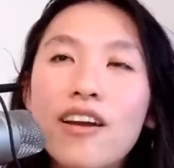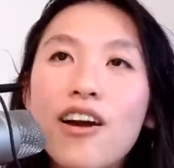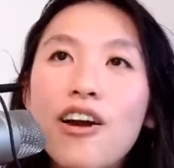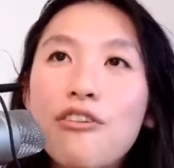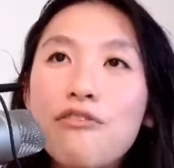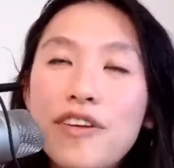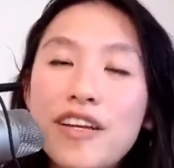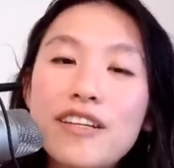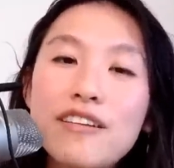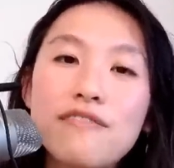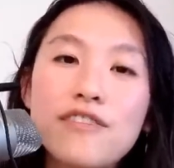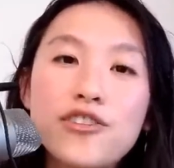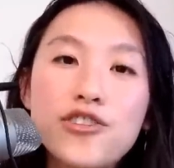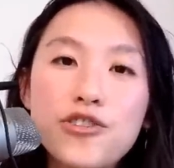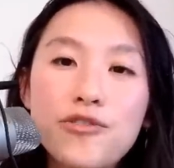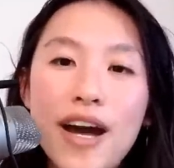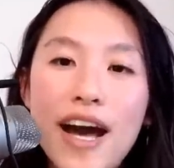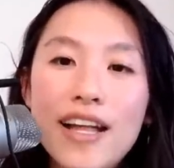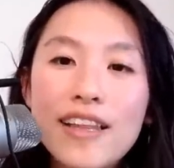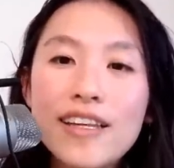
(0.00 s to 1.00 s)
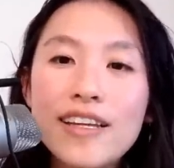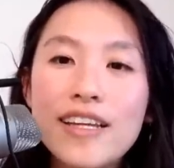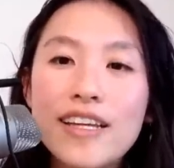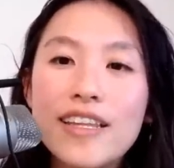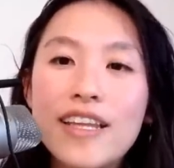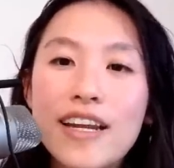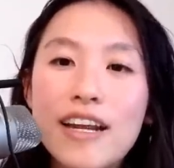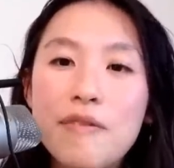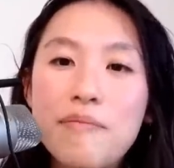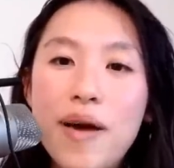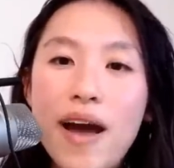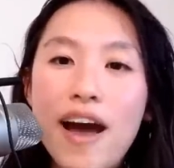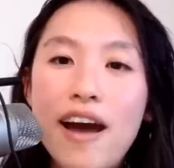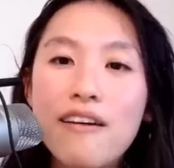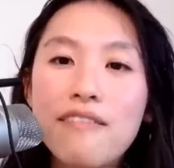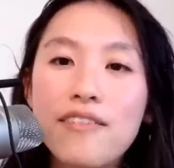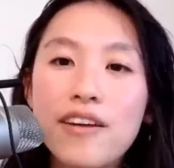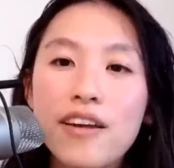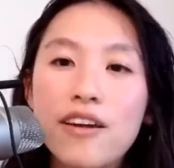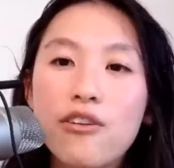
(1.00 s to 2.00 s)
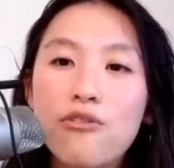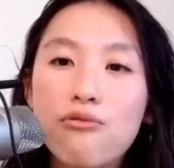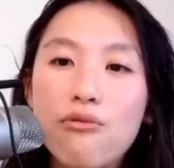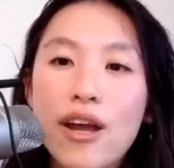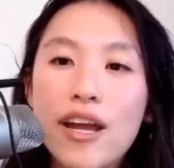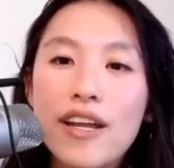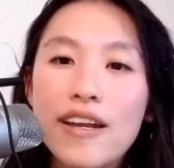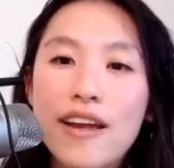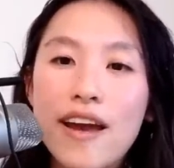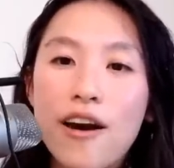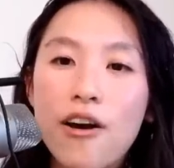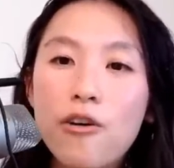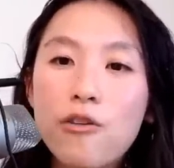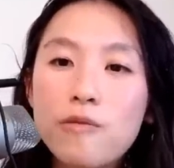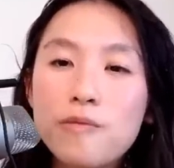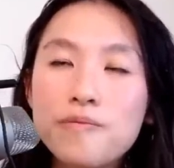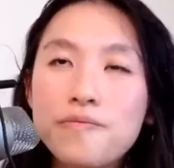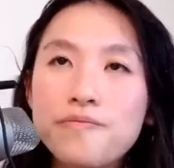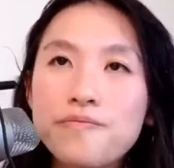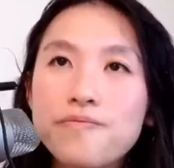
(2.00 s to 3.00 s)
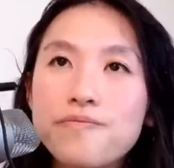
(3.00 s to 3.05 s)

of individuality that I'm having right now.